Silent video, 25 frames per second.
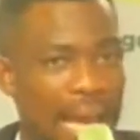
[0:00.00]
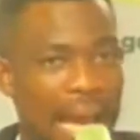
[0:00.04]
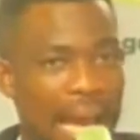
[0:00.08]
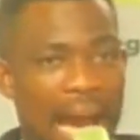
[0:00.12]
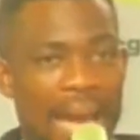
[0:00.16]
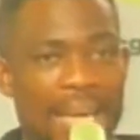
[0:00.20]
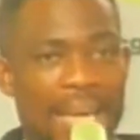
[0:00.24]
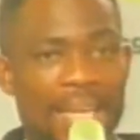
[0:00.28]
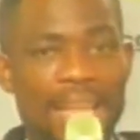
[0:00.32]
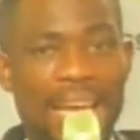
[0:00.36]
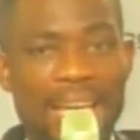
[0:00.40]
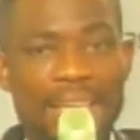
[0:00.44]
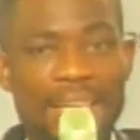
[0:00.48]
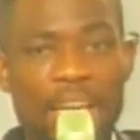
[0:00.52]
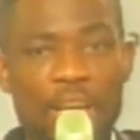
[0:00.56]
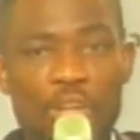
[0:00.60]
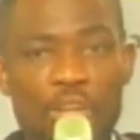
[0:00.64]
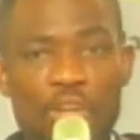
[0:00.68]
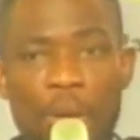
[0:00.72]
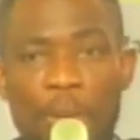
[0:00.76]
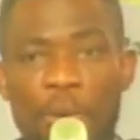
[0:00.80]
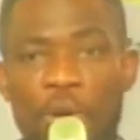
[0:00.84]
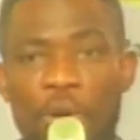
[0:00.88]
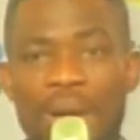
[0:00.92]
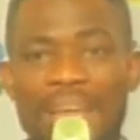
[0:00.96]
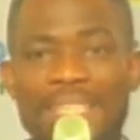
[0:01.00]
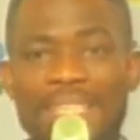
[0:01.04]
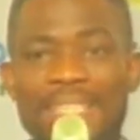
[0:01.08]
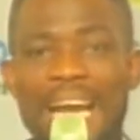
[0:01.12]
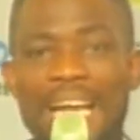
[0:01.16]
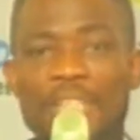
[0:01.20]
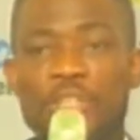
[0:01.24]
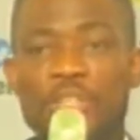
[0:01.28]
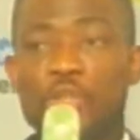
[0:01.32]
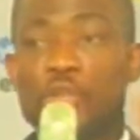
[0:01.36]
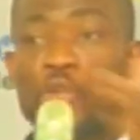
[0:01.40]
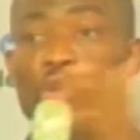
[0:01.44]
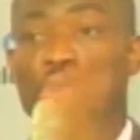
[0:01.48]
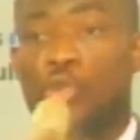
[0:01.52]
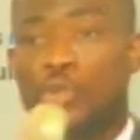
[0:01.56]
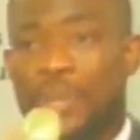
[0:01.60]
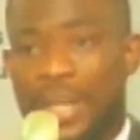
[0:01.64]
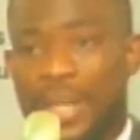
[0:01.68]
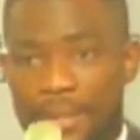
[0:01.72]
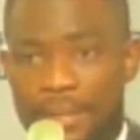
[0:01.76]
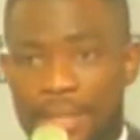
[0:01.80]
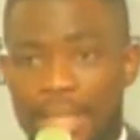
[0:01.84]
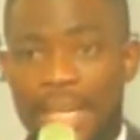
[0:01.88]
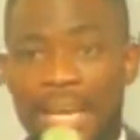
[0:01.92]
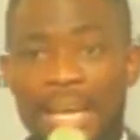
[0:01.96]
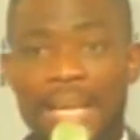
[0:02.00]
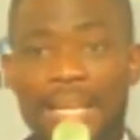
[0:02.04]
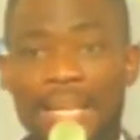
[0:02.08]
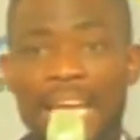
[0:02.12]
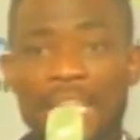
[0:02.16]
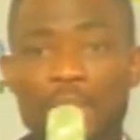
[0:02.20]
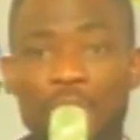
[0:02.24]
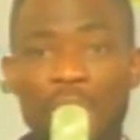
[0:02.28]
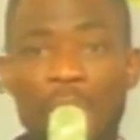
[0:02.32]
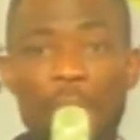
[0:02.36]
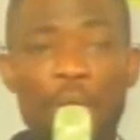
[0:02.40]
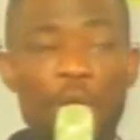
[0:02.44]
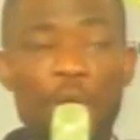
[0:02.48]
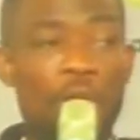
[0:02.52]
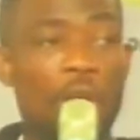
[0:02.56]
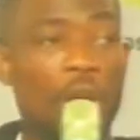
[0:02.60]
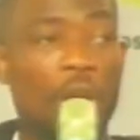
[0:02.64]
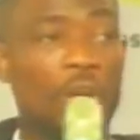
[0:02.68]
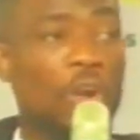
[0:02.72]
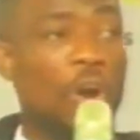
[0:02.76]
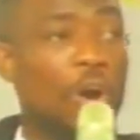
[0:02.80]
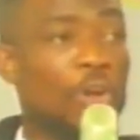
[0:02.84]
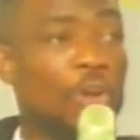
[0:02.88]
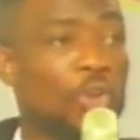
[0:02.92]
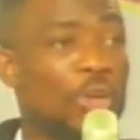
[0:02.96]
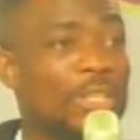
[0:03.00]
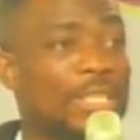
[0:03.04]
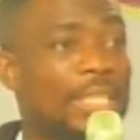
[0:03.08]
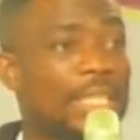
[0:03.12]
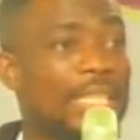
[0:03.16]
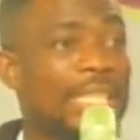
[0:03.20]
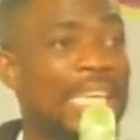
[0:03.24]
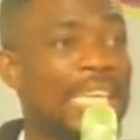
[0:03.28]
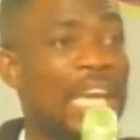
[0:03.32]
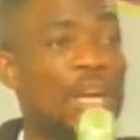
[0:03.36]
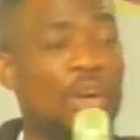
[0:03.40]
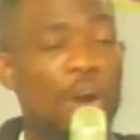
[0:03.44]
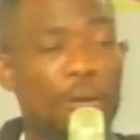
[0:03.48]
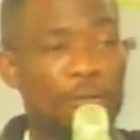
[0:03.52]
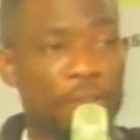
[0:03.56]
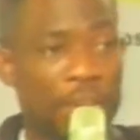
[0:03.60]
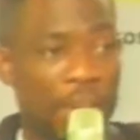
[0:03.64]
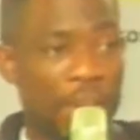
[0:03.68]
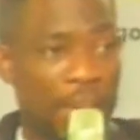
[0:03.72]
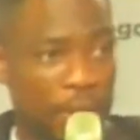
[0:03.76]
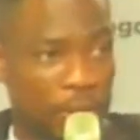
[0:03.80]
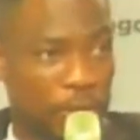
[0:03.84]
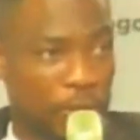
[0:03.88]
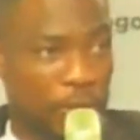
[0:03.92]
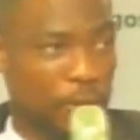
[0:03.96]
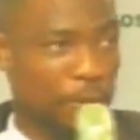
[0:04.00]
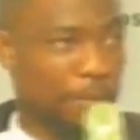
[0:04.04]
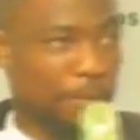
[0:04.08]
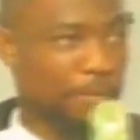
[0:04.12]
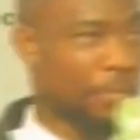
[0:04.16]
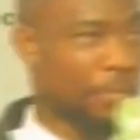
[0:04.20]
And in that kingdom, Christ has children. That's why God calls us King of Kings.